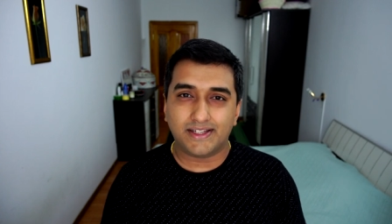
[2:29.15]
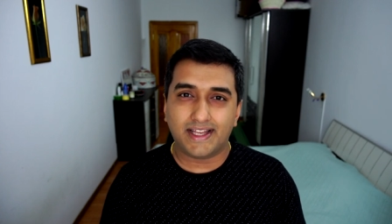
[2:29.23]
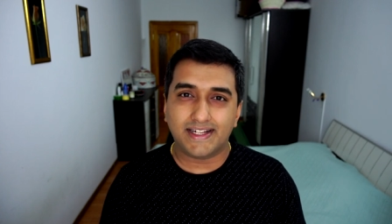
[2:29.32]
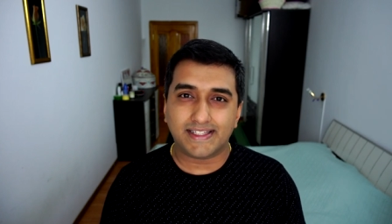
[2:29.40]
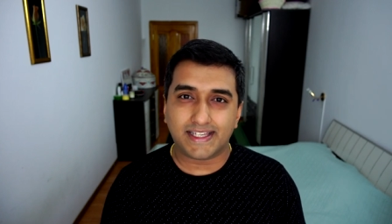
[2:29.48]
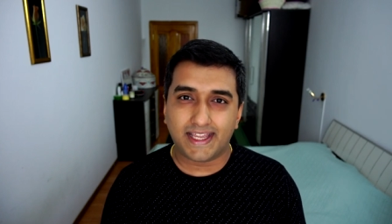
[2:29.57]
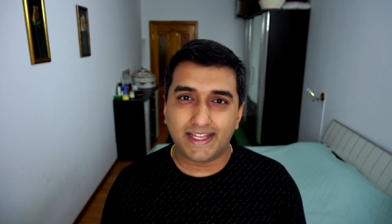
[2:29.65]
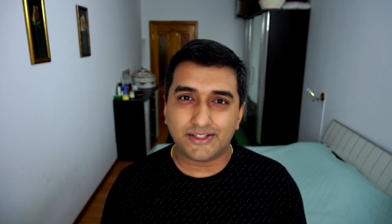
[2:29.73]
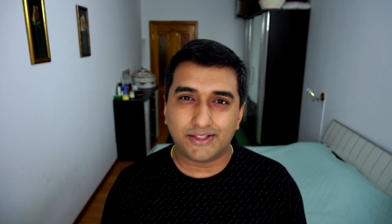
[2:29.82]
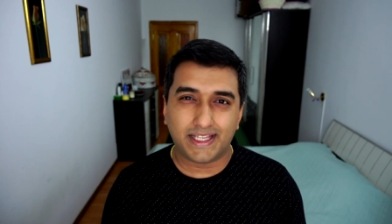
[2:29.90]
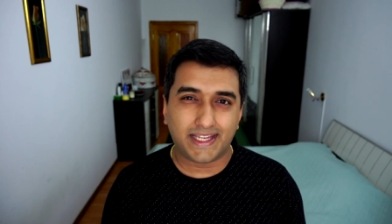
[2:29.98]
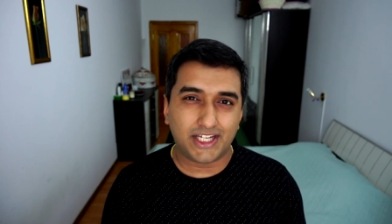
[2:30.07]
and scan
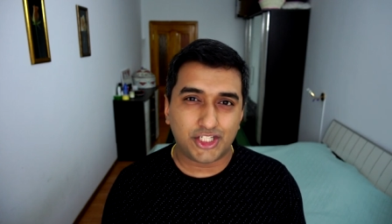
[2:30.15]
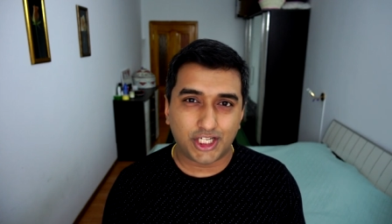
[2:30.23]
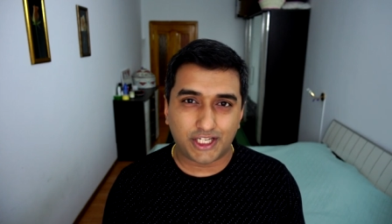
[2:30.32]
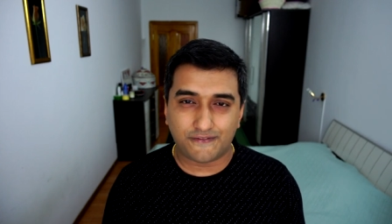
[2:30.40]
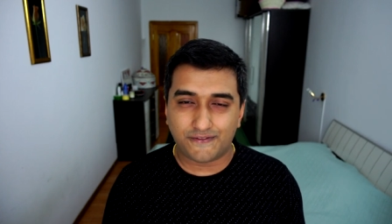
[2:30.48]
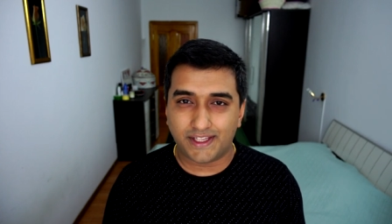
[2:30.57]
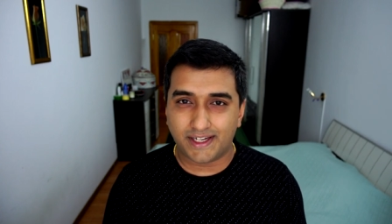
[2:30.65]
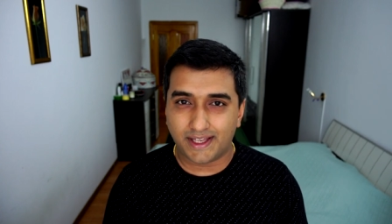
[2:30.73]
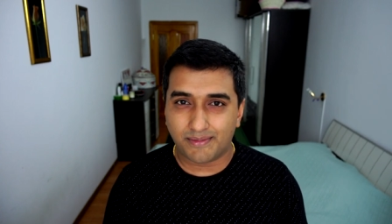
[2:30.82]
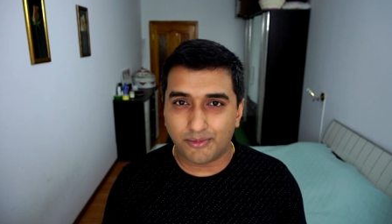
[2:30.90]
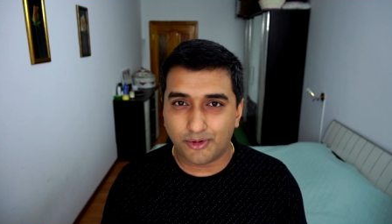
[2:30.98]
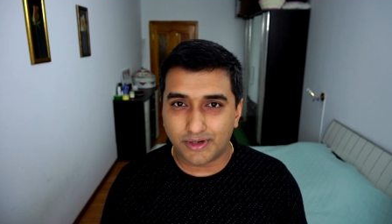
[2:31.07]
so they can check if there are
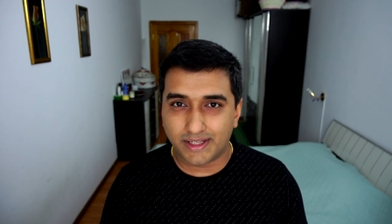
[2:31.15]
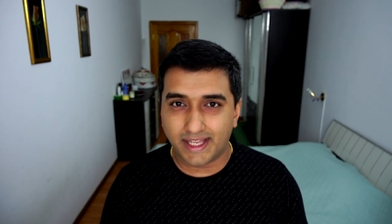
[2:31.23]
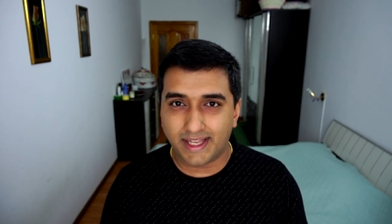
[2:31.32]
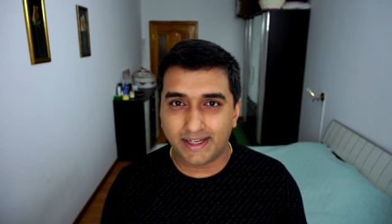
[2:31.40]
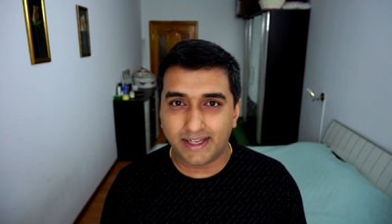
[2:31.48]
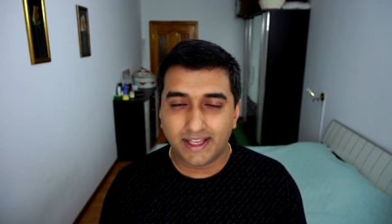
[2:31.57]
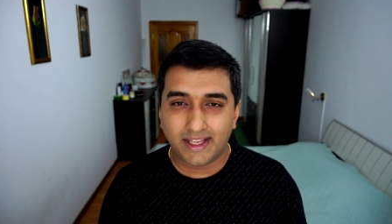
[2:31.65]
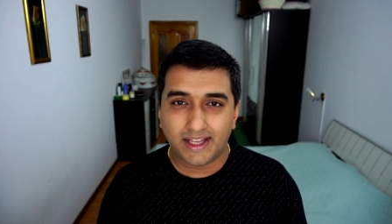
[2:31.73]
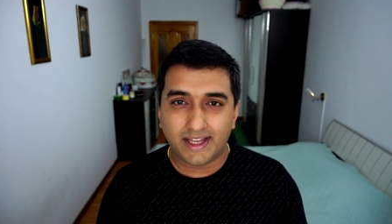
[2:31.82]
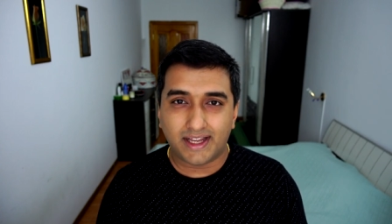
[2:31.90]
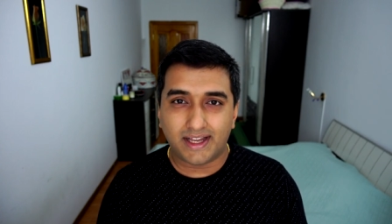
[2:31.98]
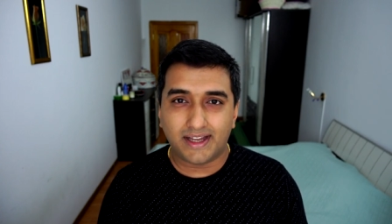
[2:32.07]
more than
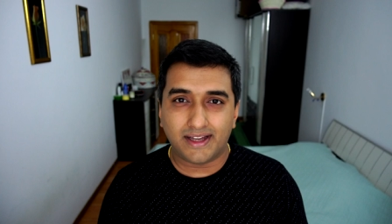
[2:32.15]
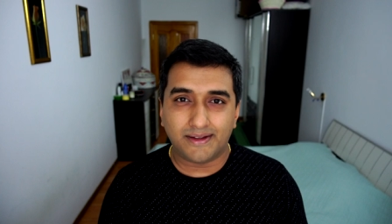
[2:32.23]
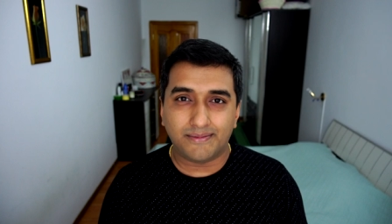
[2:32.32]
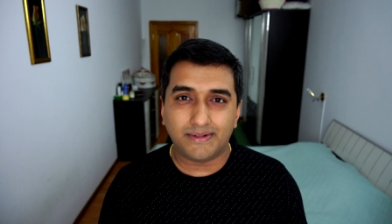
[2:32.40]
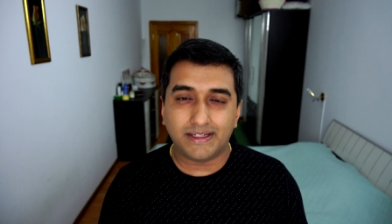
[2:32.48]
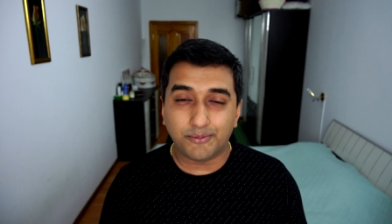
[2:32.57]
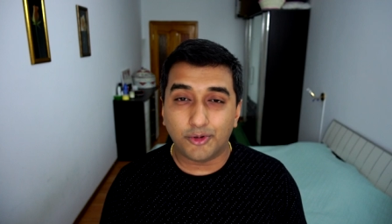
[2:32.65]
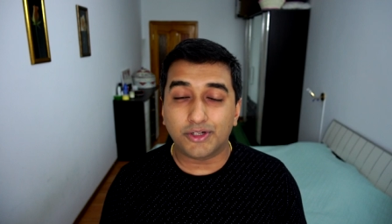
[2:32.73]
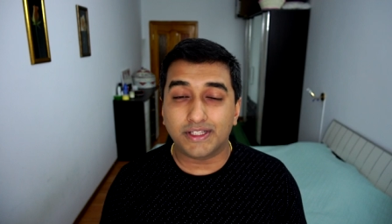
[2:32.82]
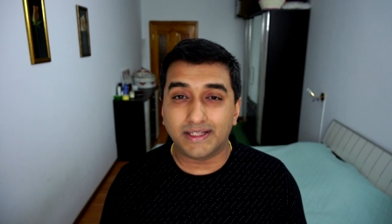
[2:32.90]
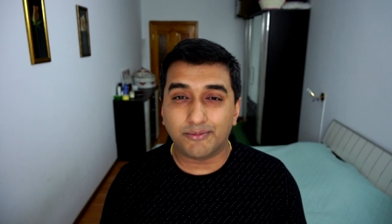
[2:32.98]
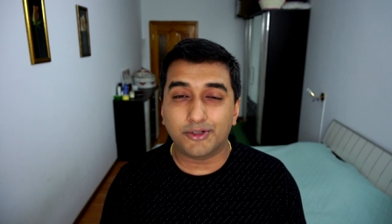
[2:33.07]
um, more,
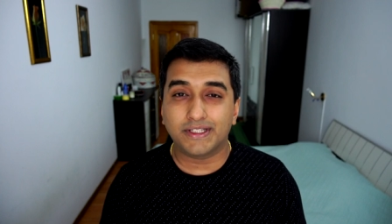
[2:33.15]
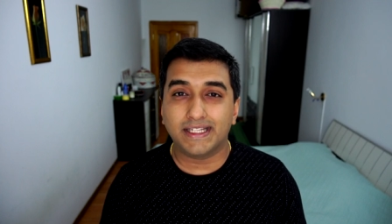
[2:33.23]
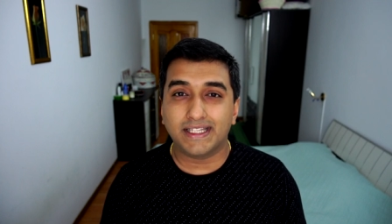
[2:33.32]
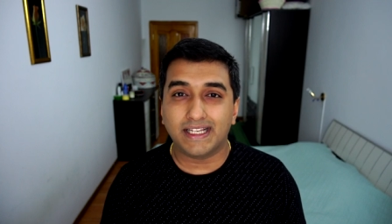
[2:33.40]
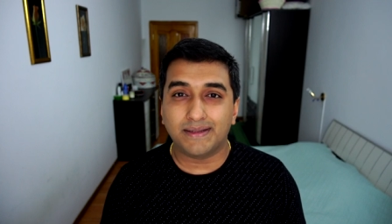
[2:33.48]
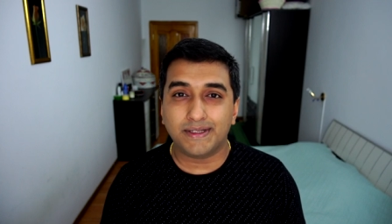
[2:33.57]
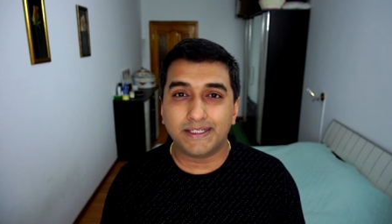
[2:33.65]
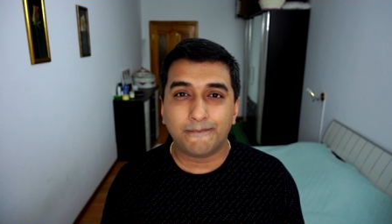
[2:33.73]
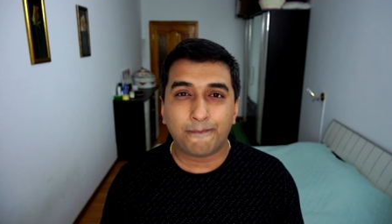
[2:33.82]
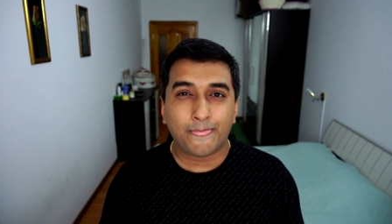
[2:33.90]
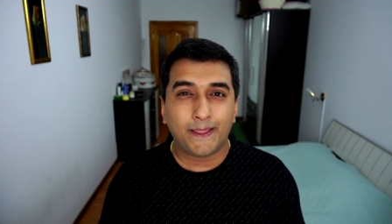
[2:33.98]
the, more than the limit.